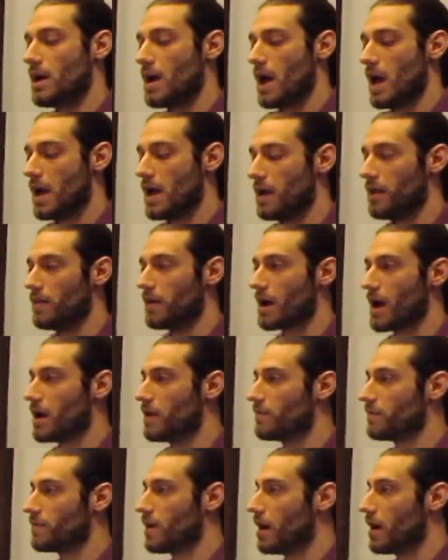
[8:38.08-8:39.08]
and the kind
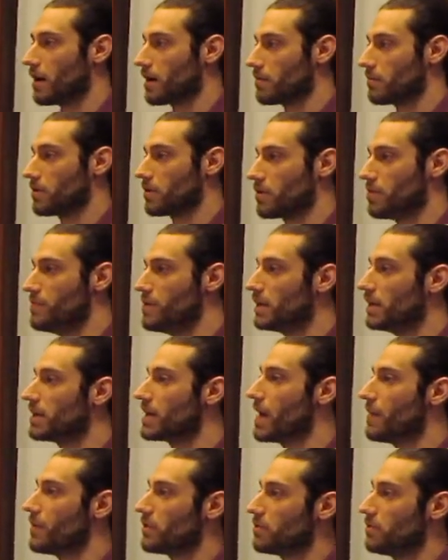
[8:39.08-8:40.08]
of community
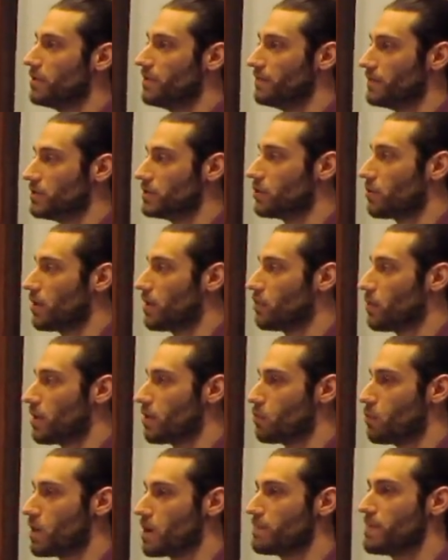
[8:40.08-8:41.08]
chemical inventory.
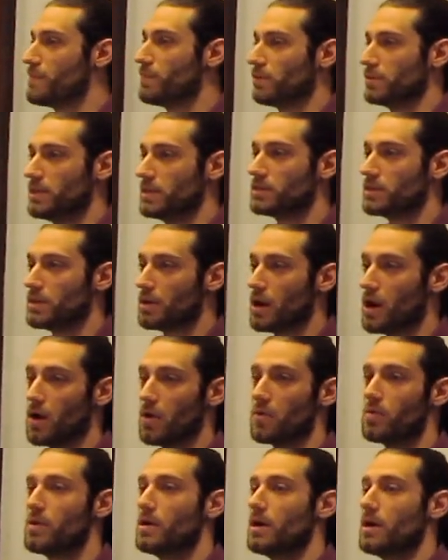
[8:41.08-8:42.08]
What do people need to
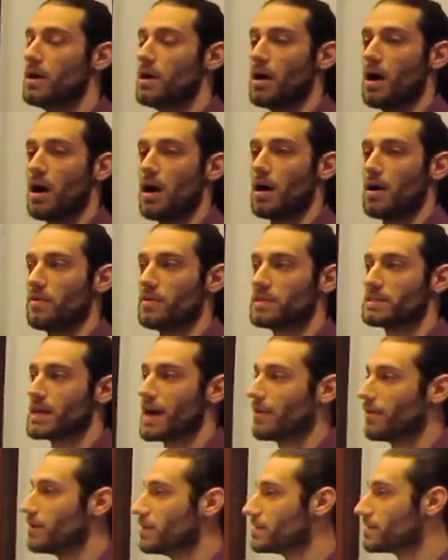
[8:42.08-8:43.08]
know? The
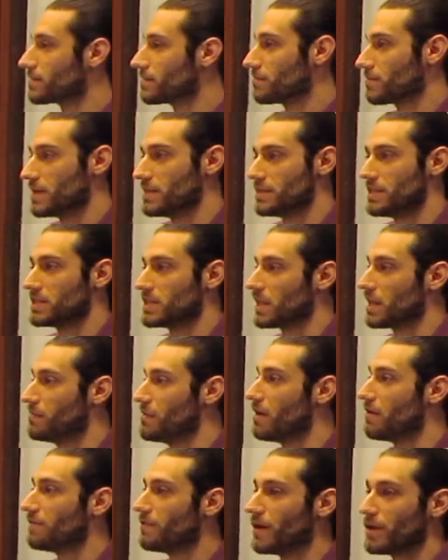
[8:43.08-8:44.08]
sirens consistently
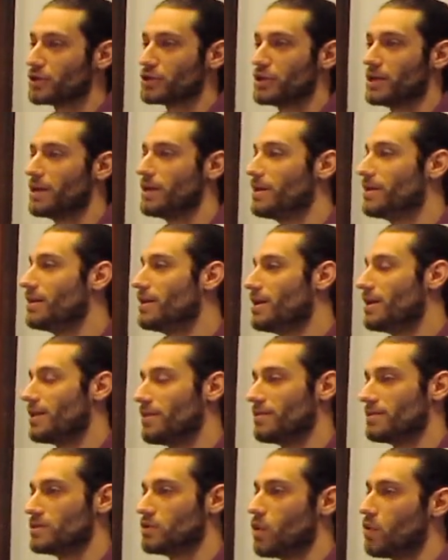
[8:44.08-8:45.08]
malfunction.
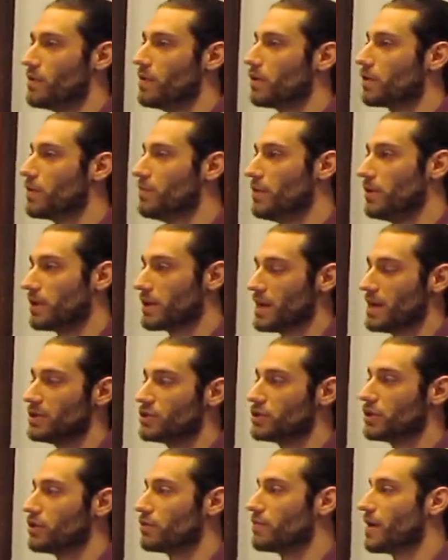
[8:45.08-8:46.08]
There's no real
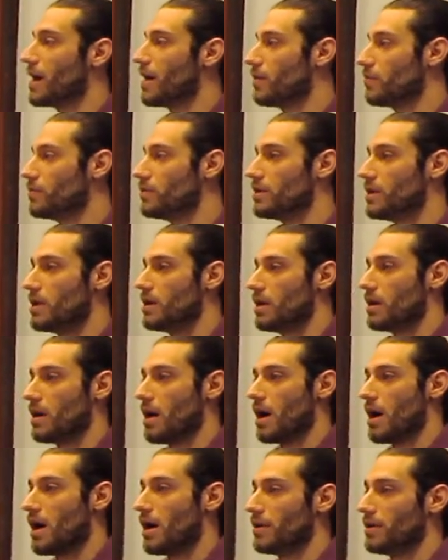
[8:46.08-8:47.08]
communication around,
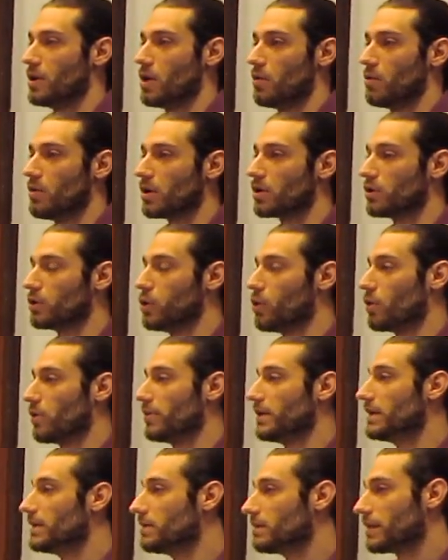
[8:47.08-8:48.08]
you know, a
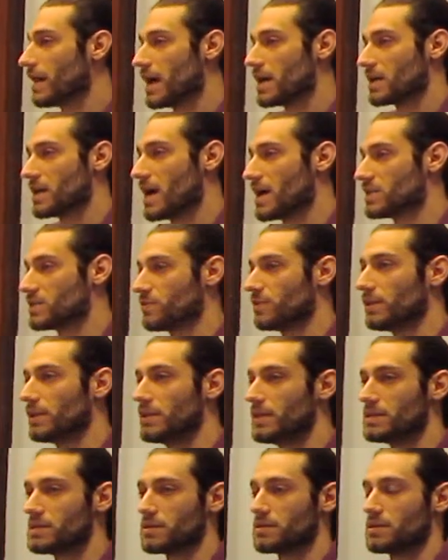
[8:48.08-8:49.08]
chlorine gas
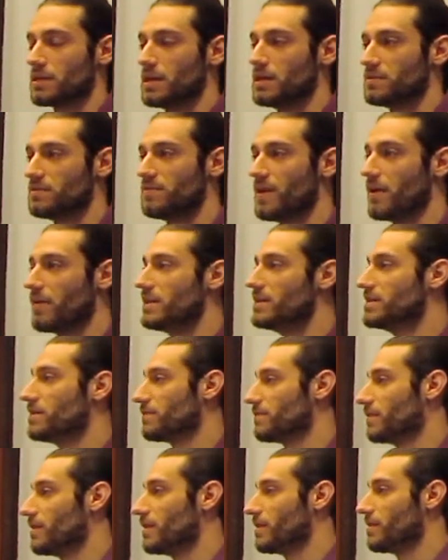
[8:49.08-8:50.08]
release is very
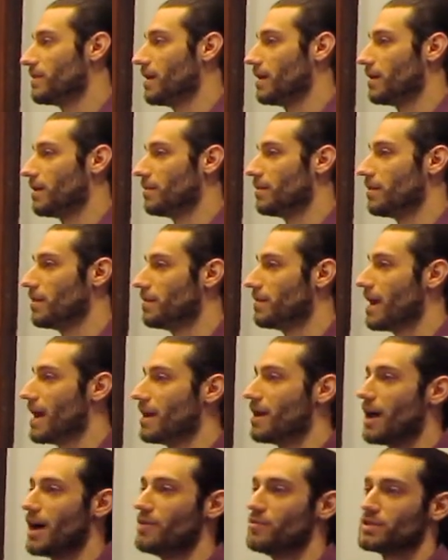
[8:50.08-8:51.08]
different than an
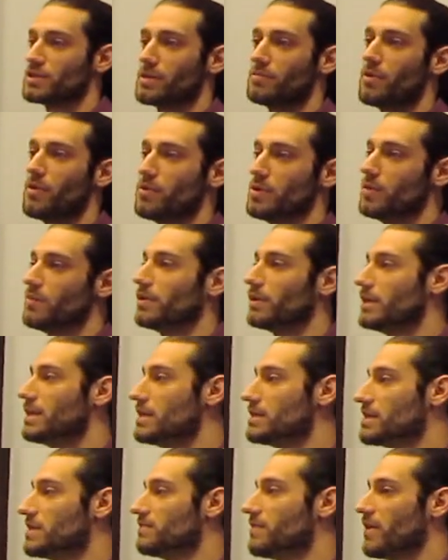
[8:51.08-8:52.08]
anhydrous ammonia
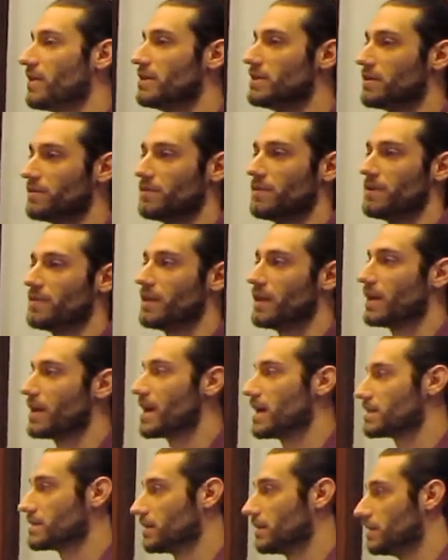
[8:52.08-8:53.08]
release is very different than a
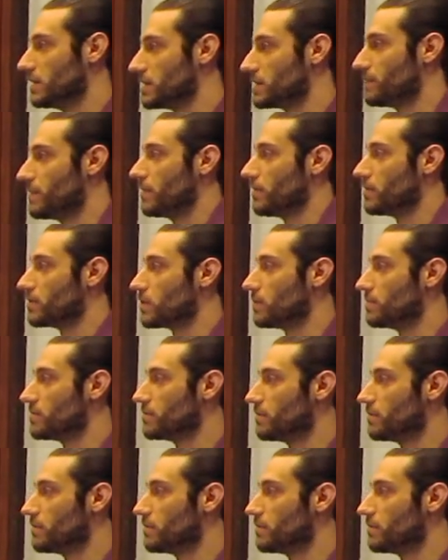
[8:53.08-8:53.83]
gasoline spill in terms